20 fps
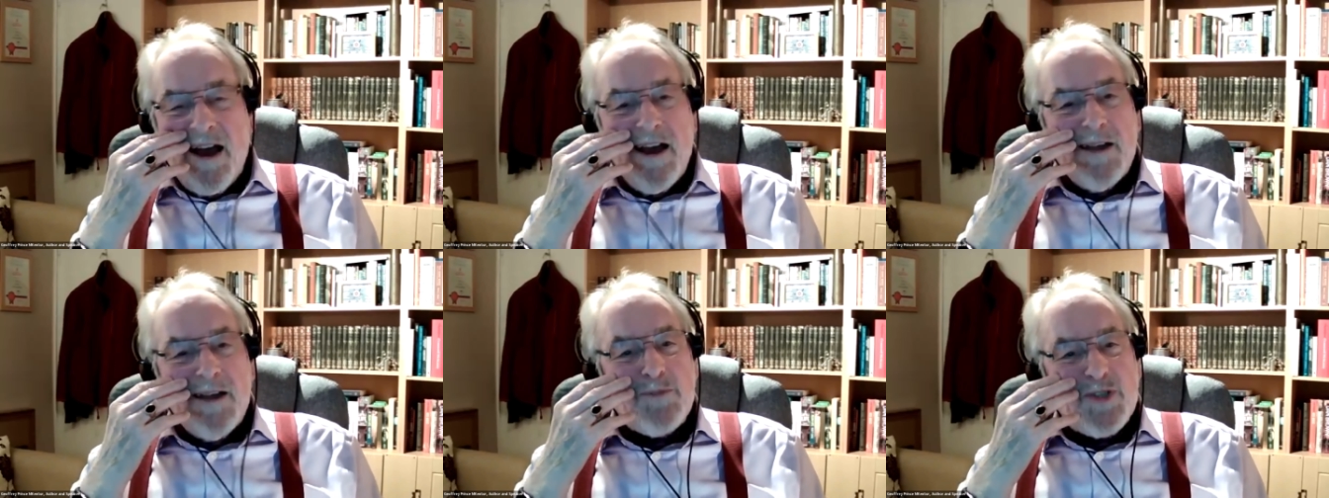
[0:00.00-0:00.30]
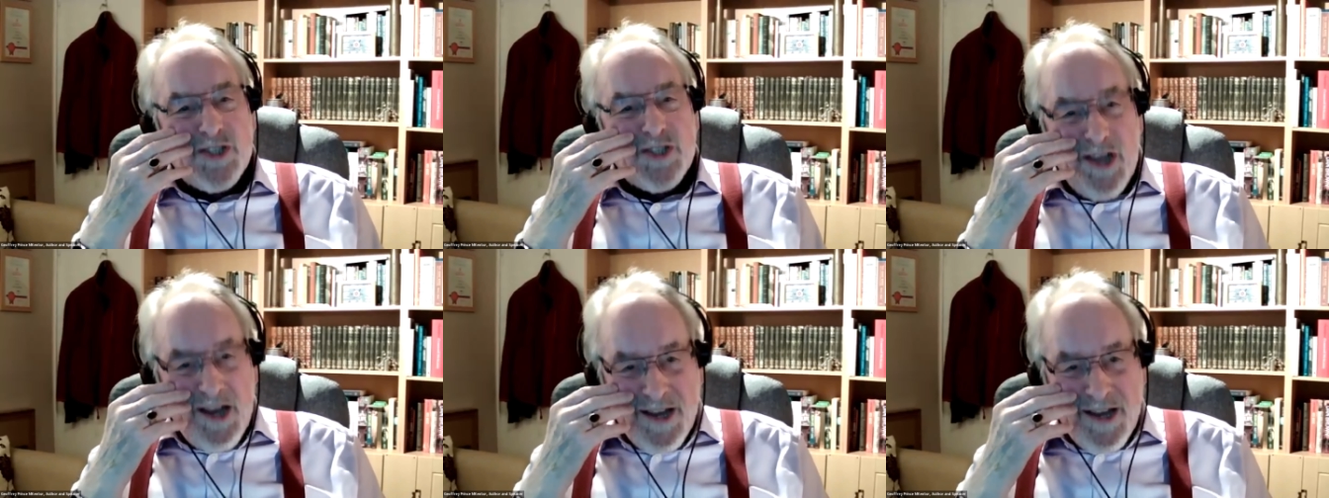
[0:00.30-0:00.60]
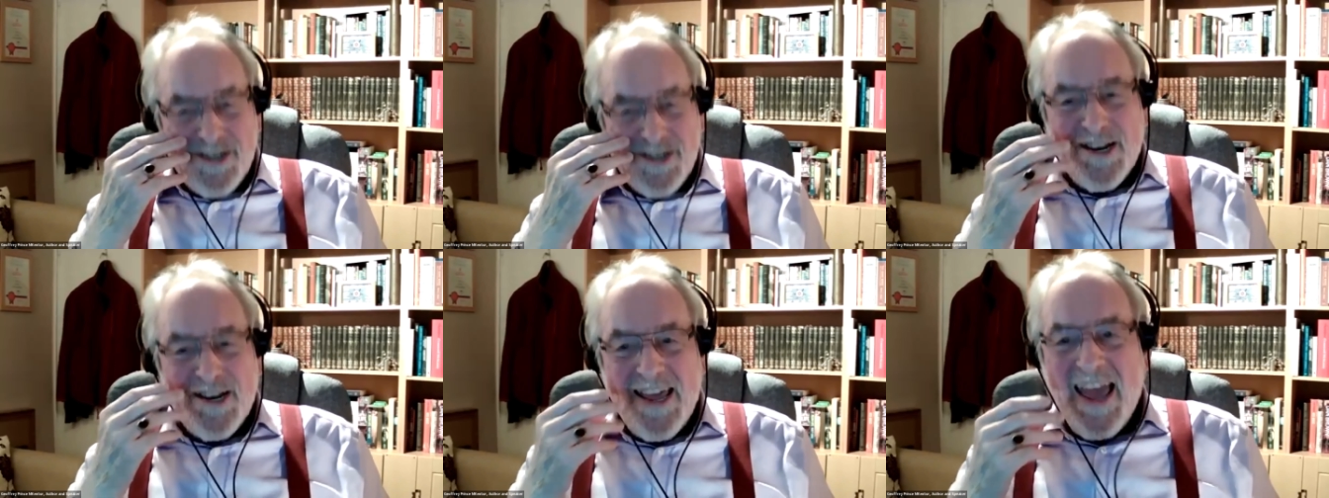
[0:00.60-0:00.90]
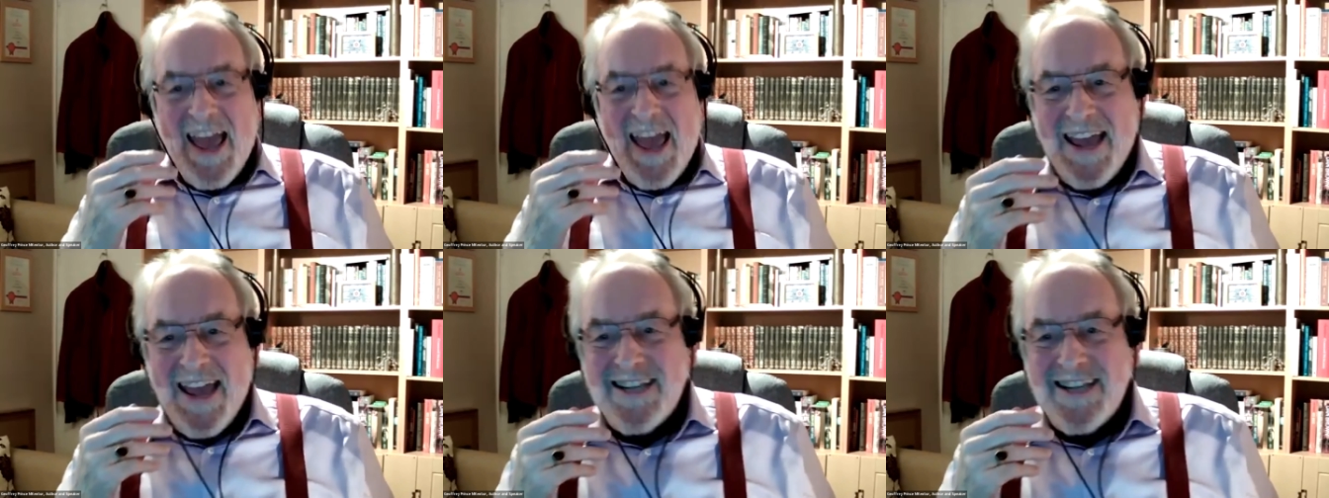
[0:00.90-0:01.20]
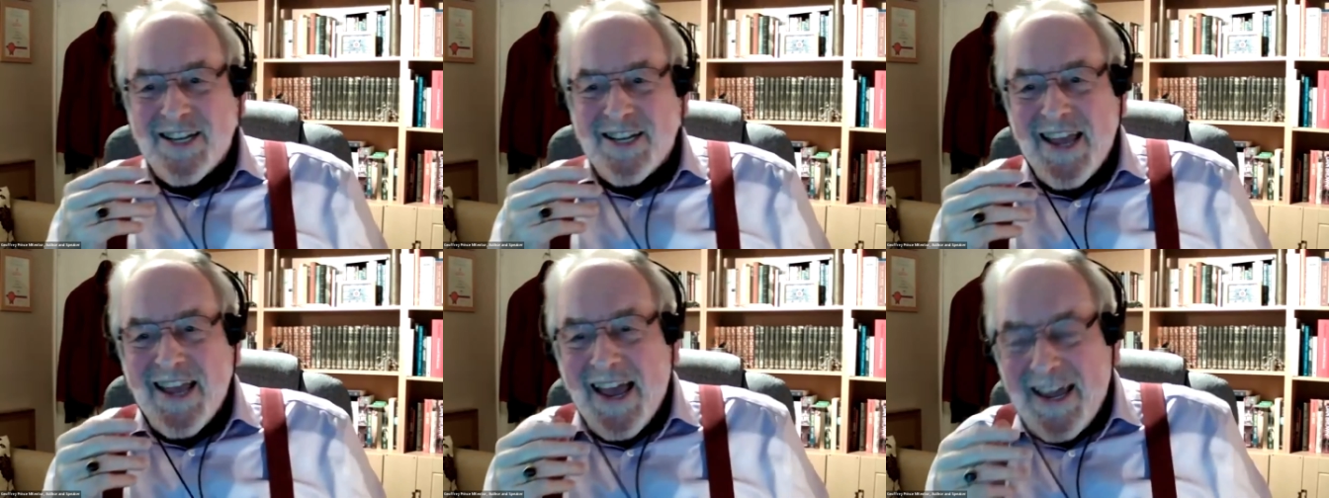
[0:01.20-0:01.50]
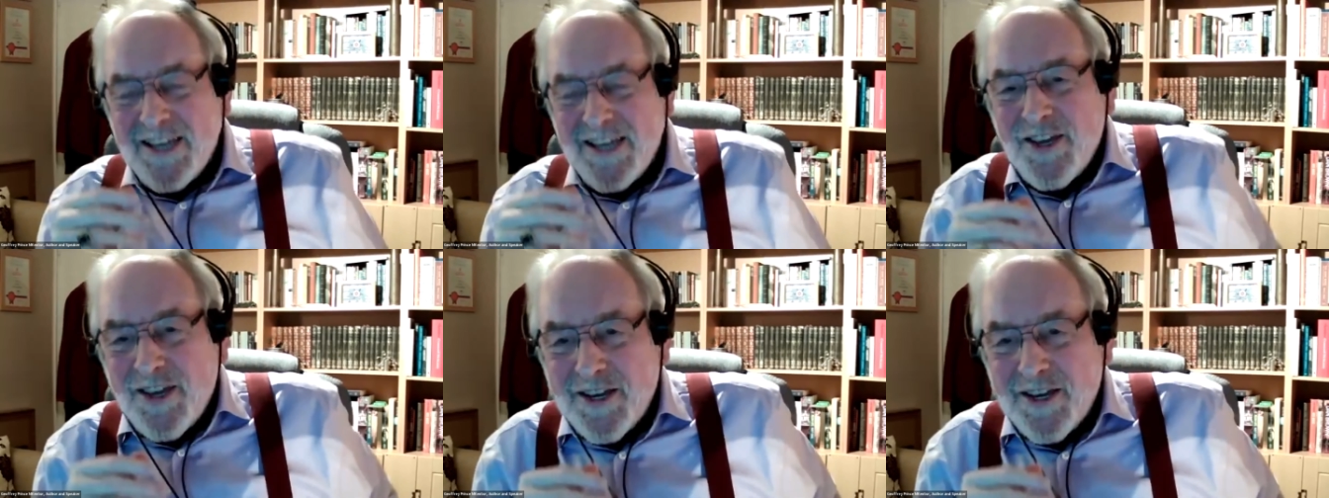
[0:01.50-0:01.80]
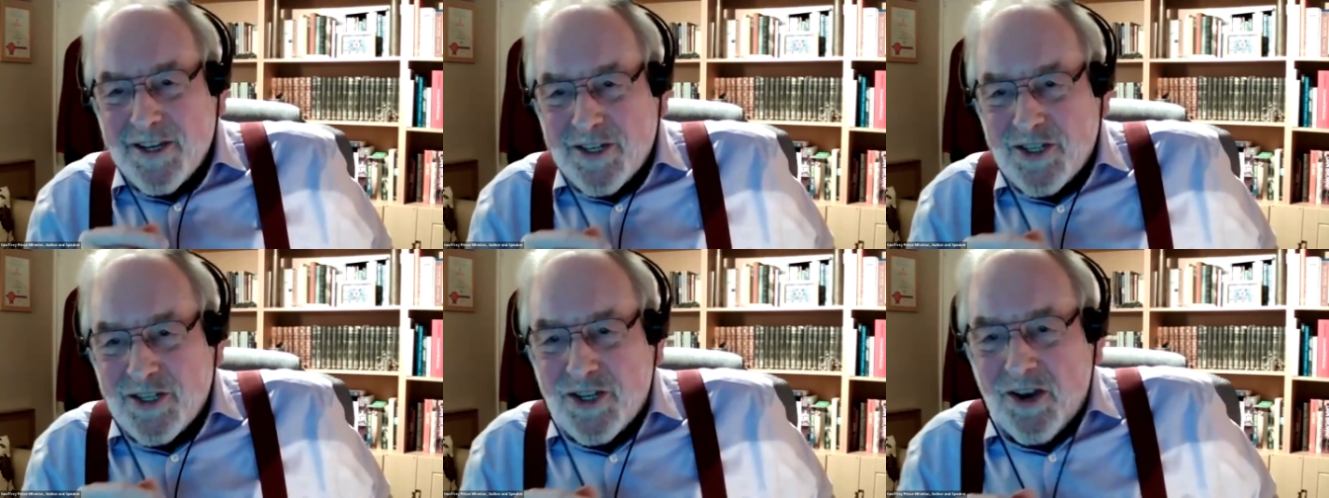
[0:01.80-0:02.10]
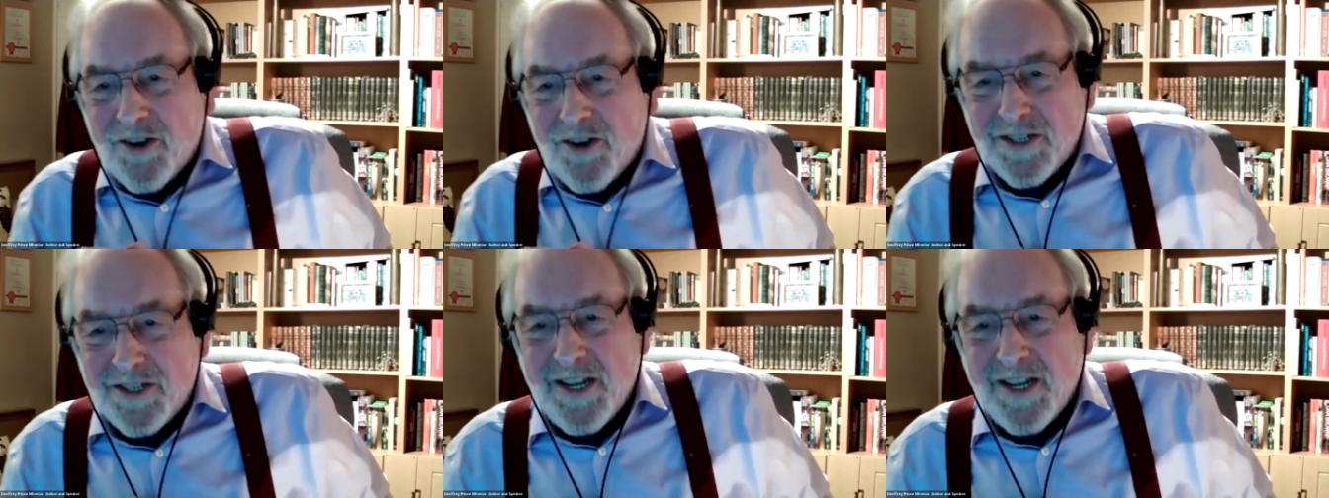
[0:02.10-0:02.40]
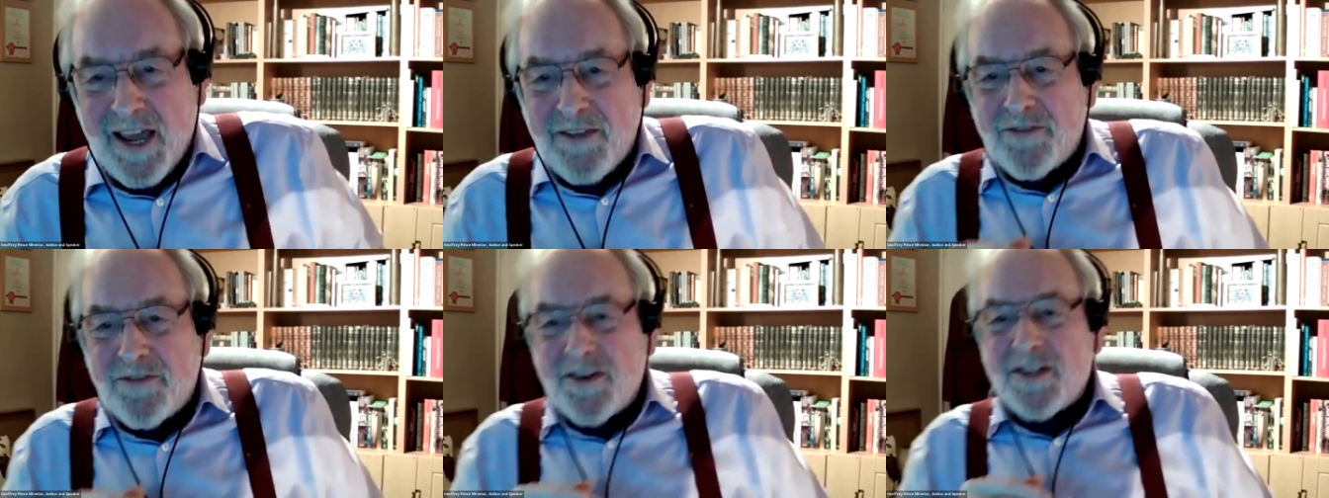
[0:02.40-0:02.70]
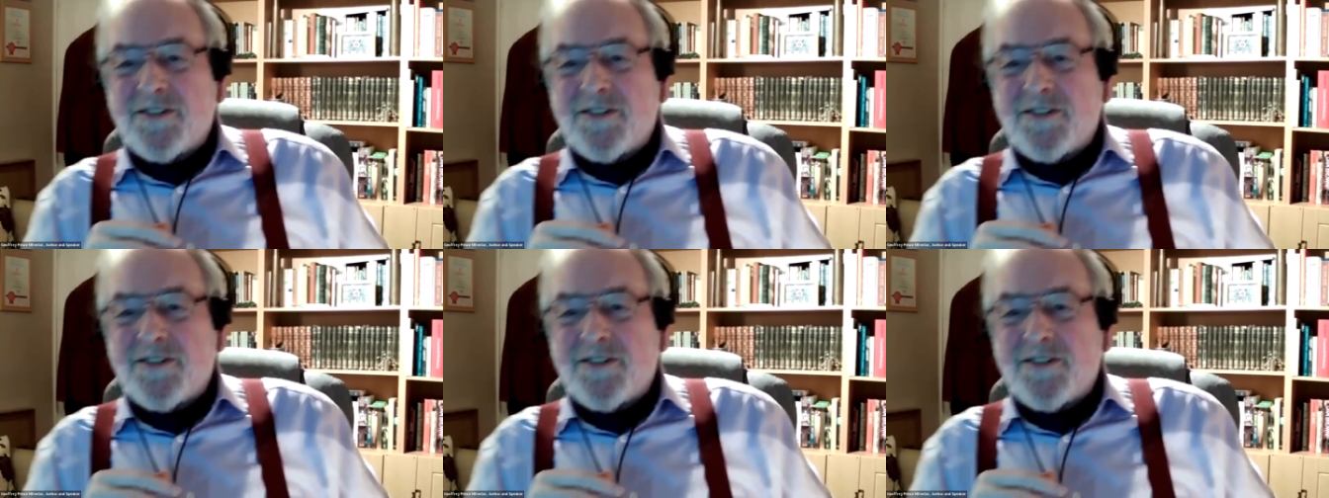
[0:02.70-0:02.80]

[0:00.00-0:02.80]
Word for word: I'm certainly 88 years young, David.